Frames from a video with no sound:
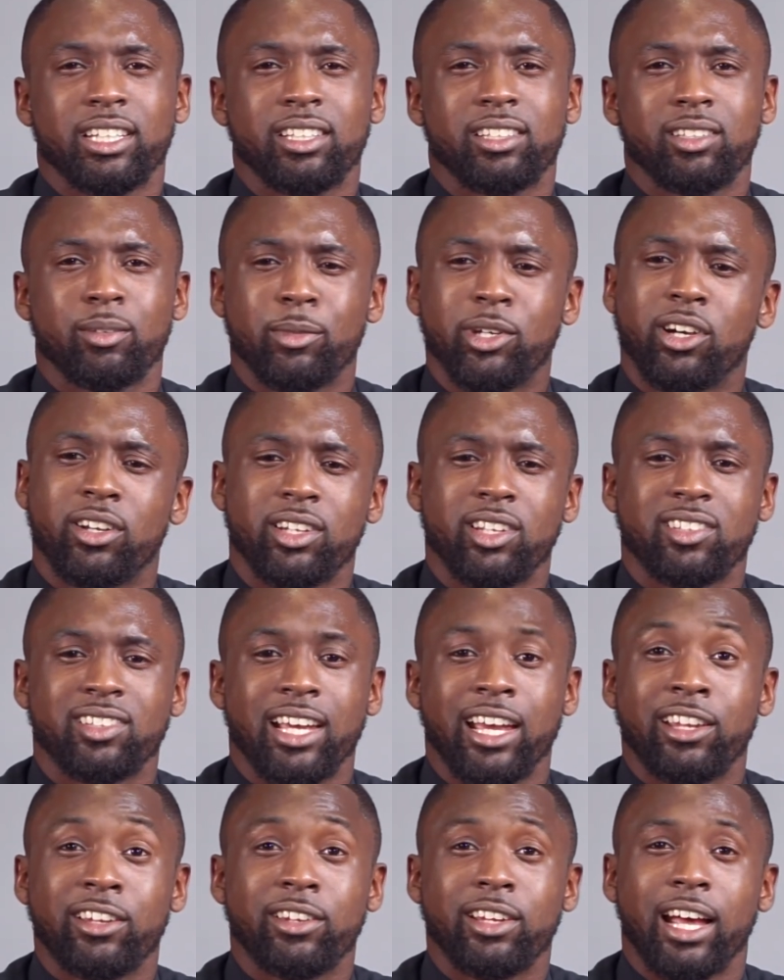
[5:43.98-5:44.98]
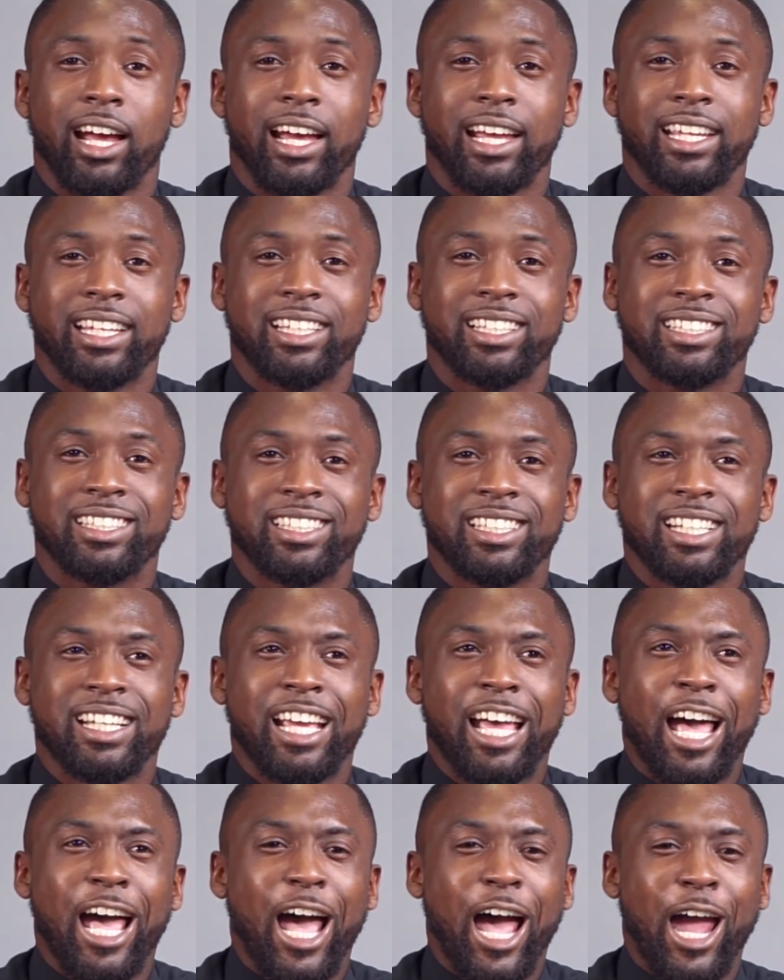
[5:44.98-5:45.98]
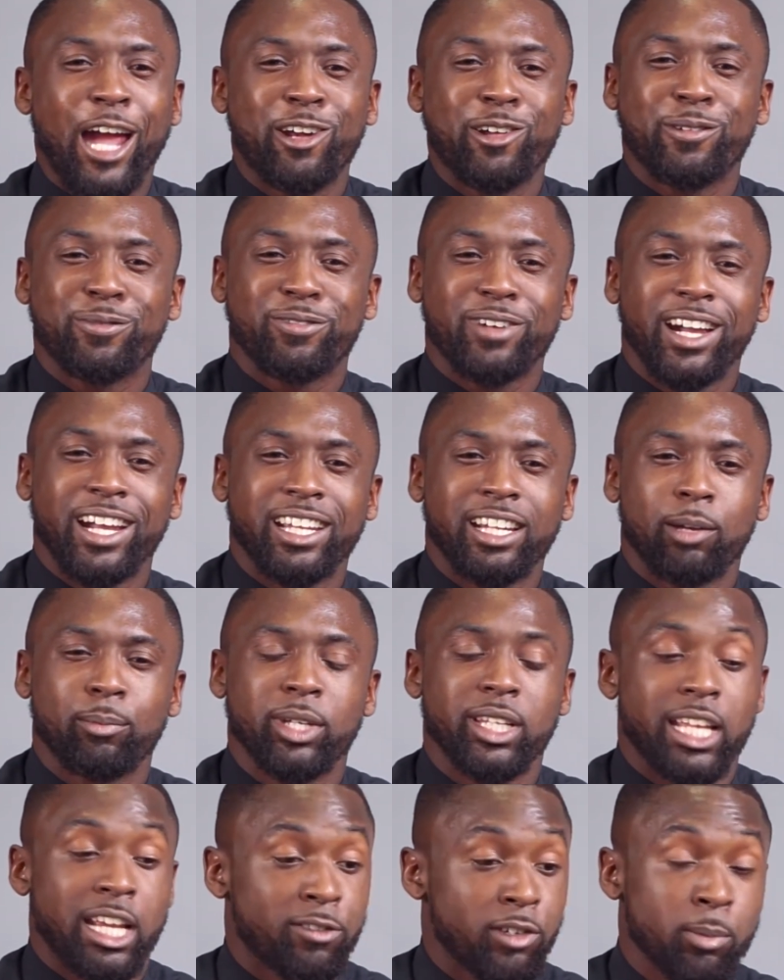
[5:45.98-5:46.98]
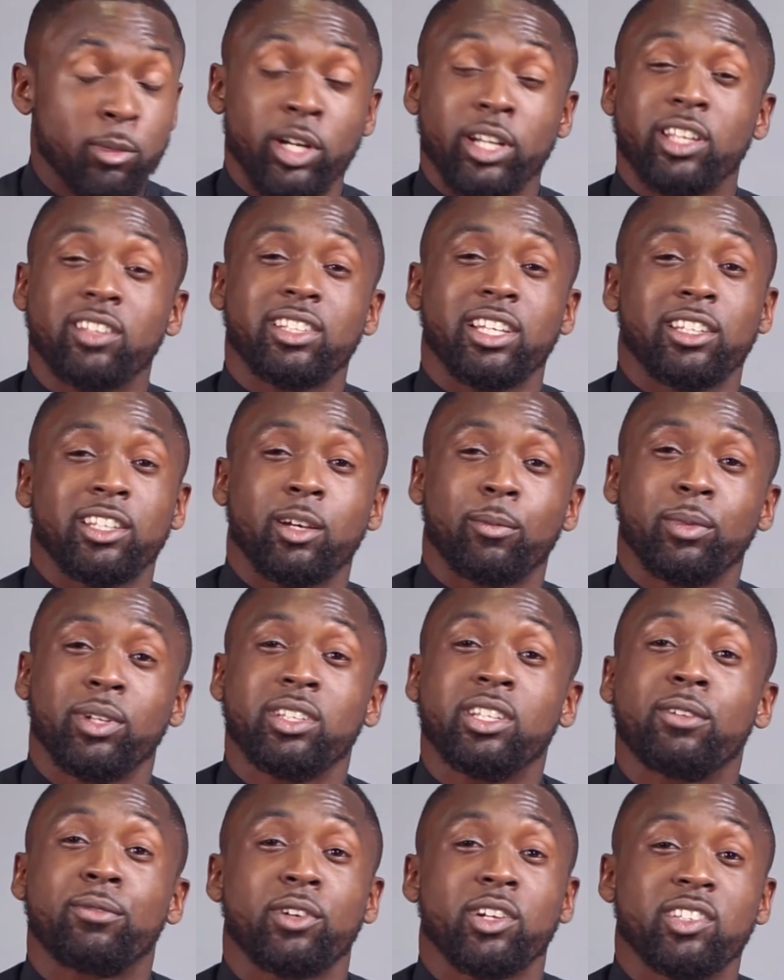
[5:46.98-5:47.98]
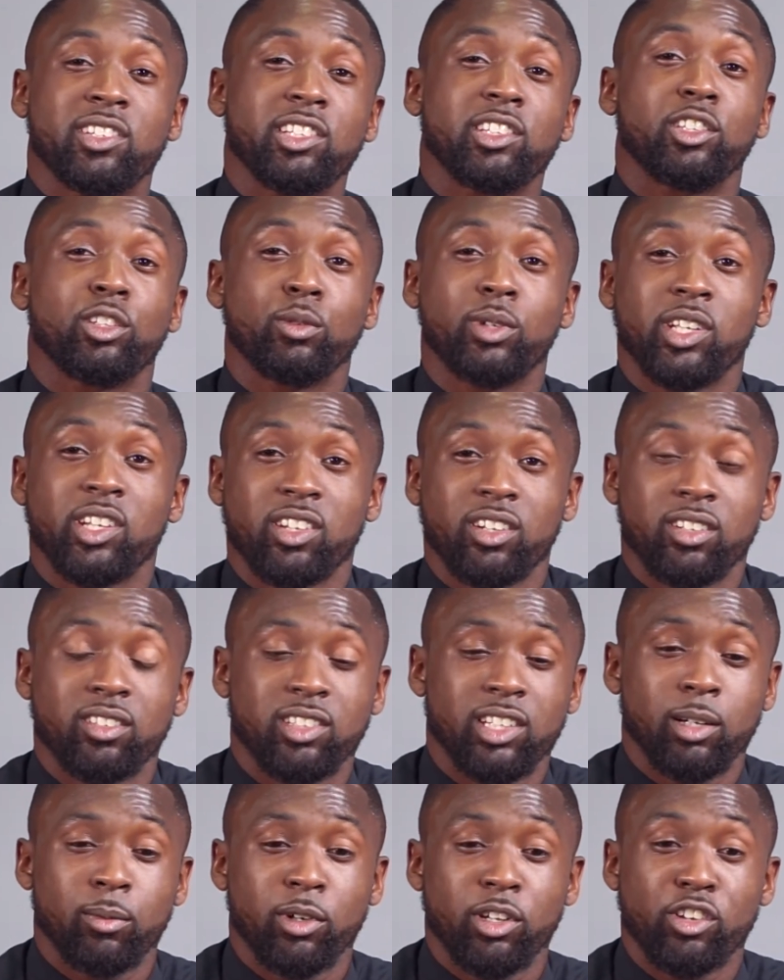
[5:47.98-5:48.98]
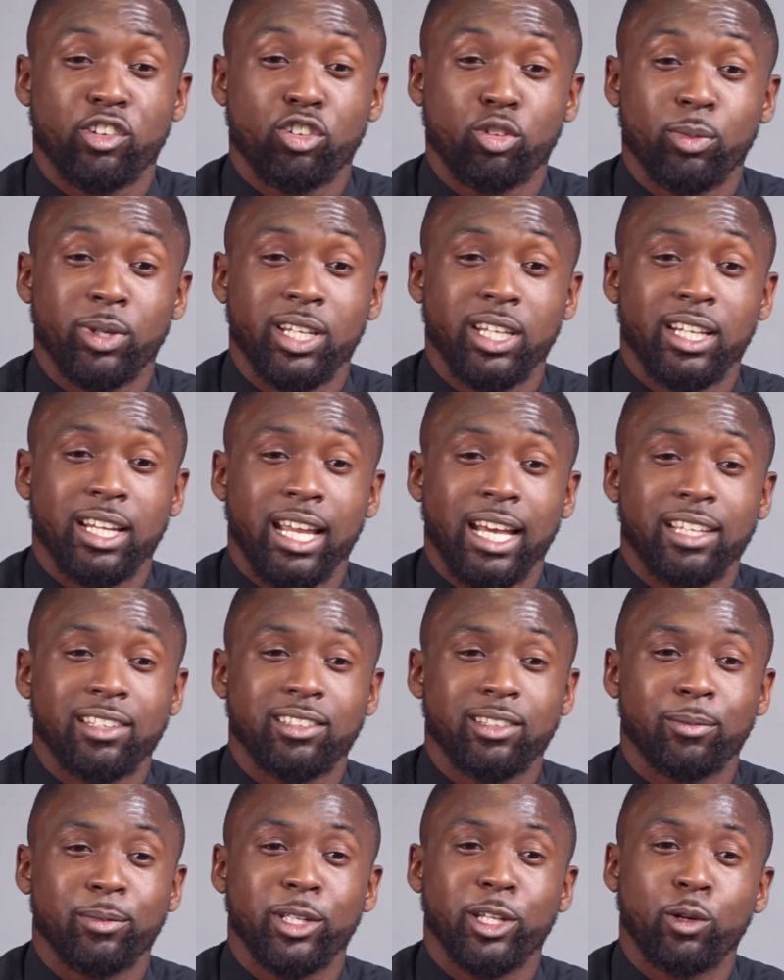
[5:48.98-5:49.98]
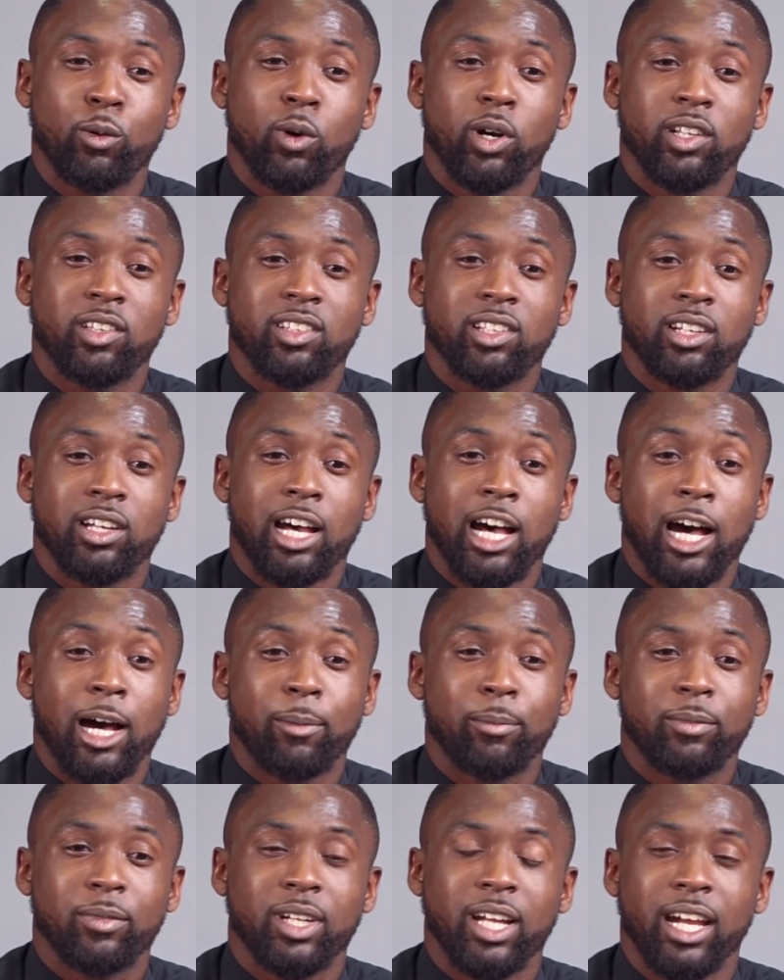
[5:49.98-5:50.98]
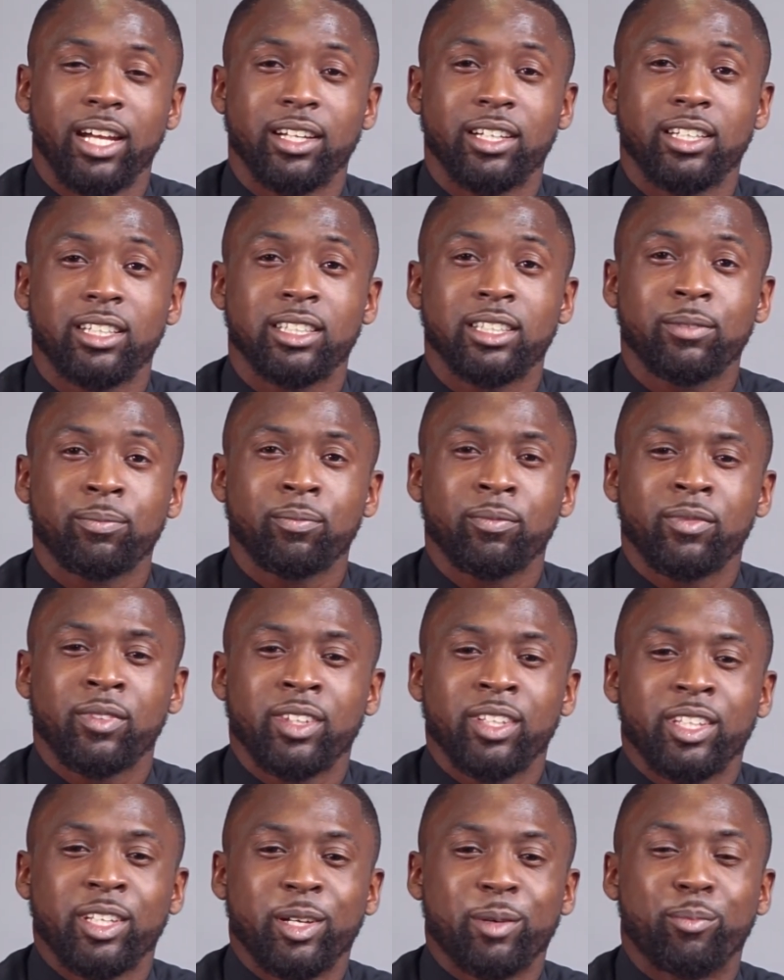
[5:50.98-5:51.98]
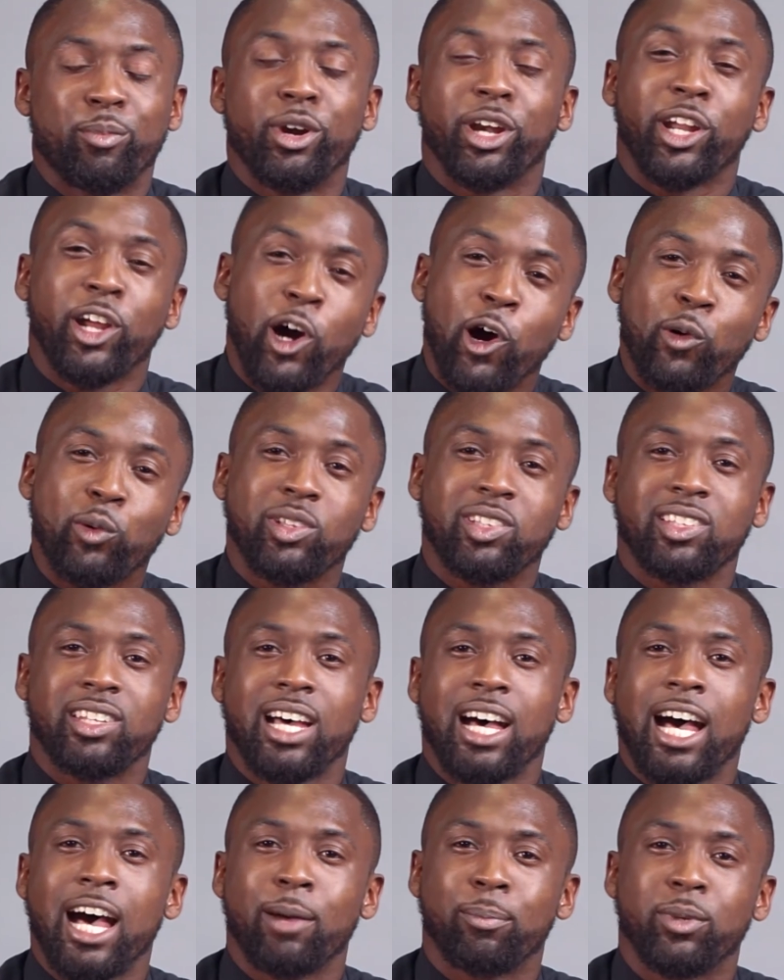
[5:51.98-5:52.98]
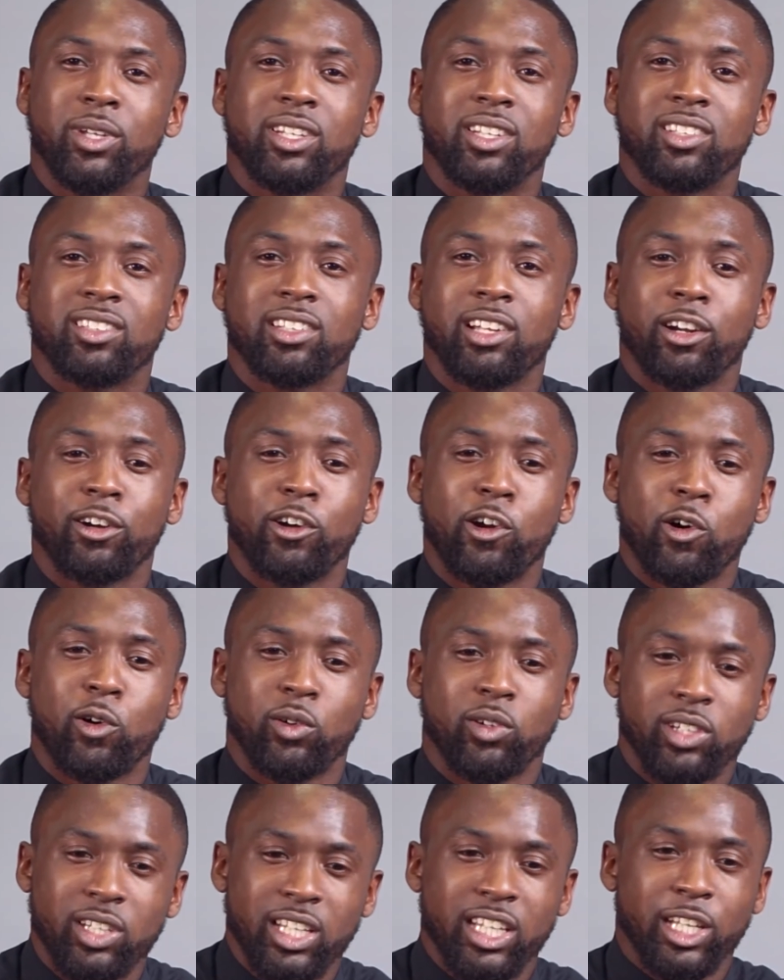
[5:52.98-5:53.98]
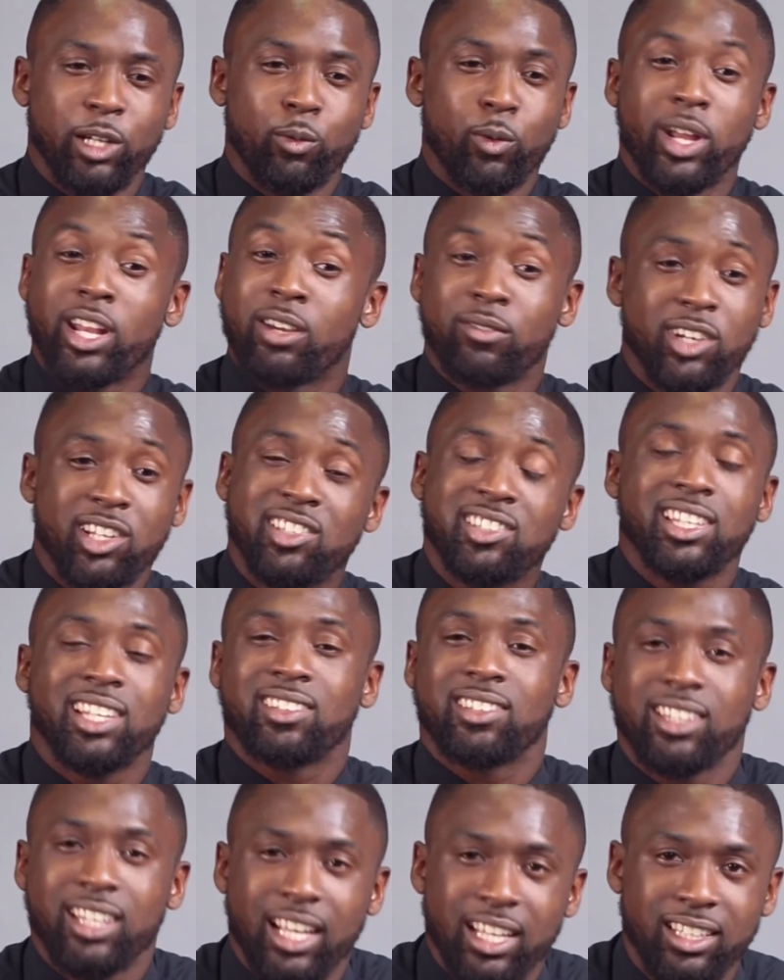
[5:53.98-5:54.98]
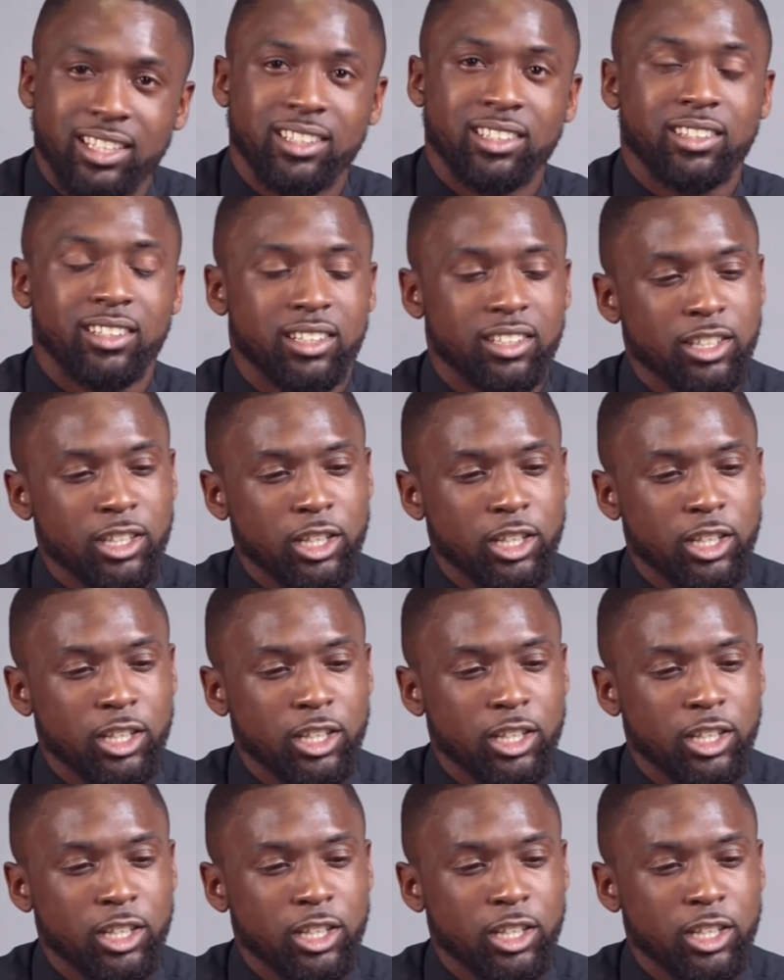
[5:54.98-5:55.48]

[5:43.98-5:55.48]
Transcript: To be honest, I, I, I don't find. I mean, everybody's end up in different situations, eh? but Juby like to be the one to um, kind of bring out that happiness around the whatever setting I in.